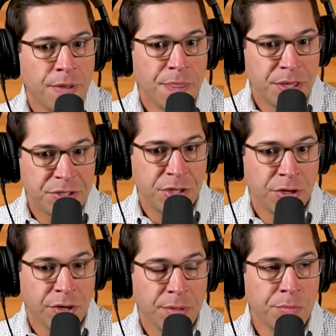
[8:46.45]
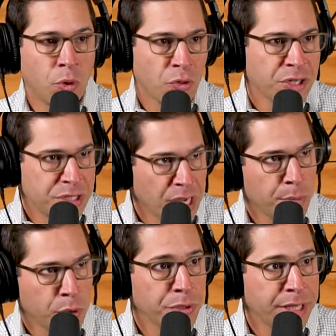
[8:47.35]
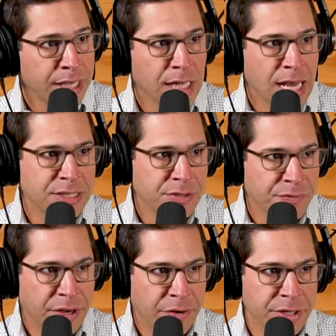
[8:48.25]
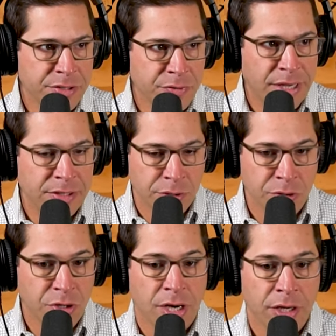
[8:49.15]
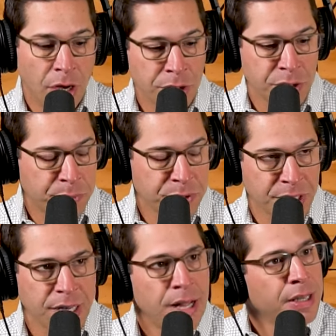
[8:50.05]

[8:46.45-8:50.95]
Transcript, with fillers: This year, it more than doubled in lots of areas, right? So you're talking 100%.